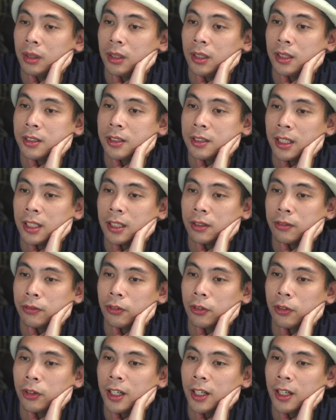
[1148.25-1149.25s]
Let's see, and the
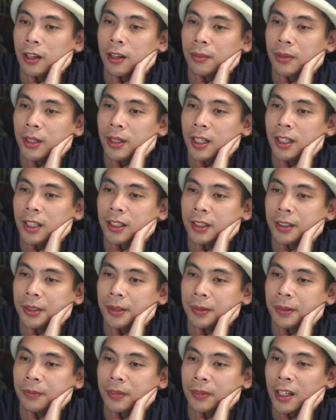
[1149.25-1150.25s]
40rmie,
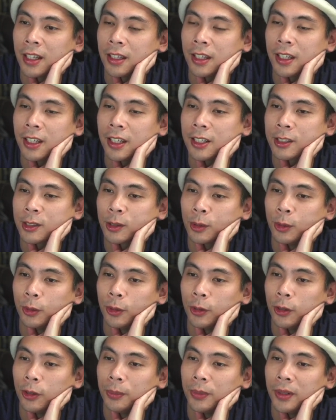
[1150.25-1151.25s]
I think it's
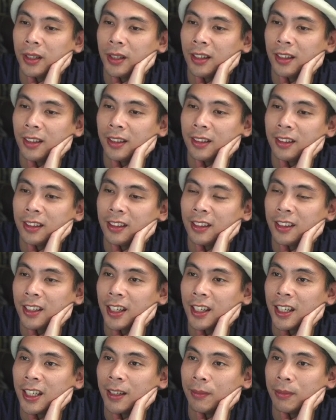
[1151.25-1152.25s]
cool, but then
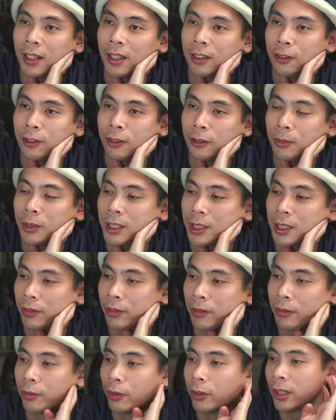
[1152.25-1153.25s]
again, I'm not too much of
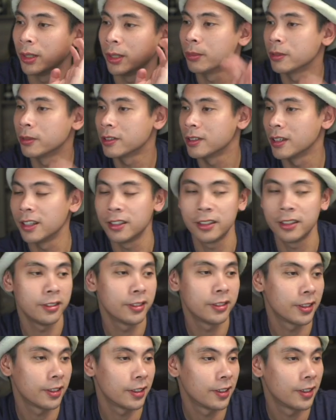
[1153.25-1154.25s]
a 40%
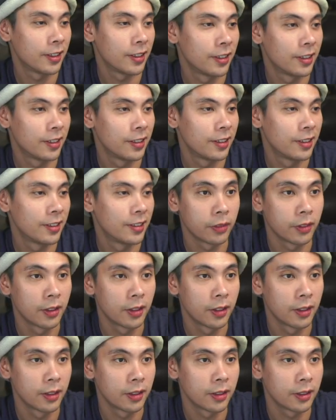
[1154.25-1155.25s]
user.
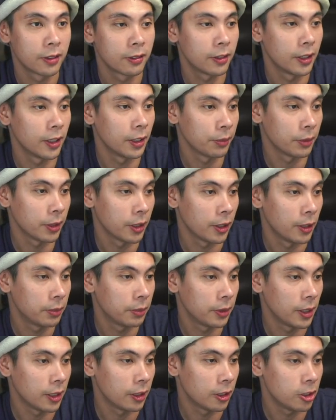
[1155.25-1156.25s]
All right, I'm gonna
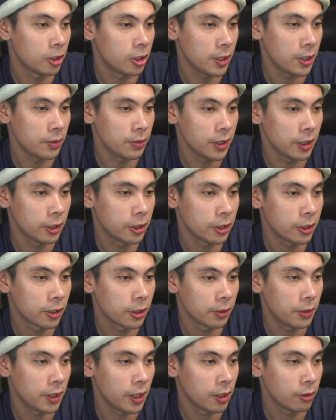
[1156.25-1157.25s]
update the GB list
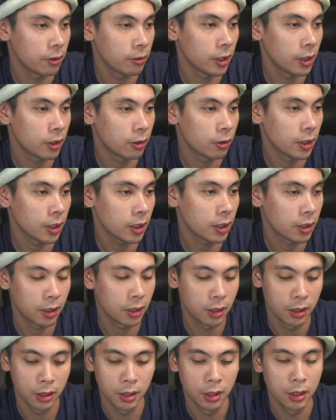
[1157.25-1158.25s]
command really
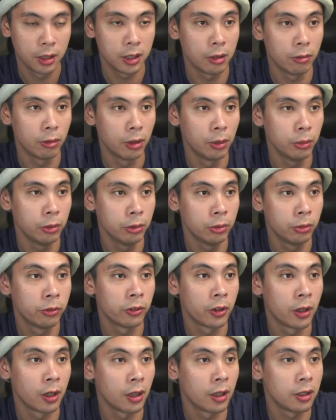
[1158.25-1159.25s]
quick, then we'll
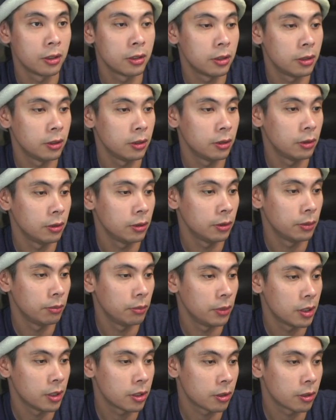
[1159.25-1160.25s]
move on to
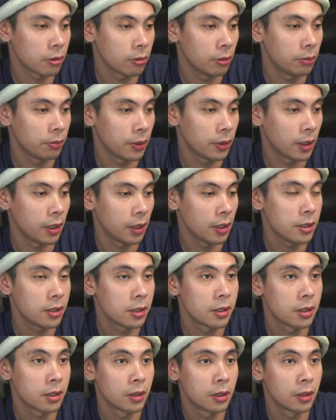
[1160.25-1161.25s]
missed group buys.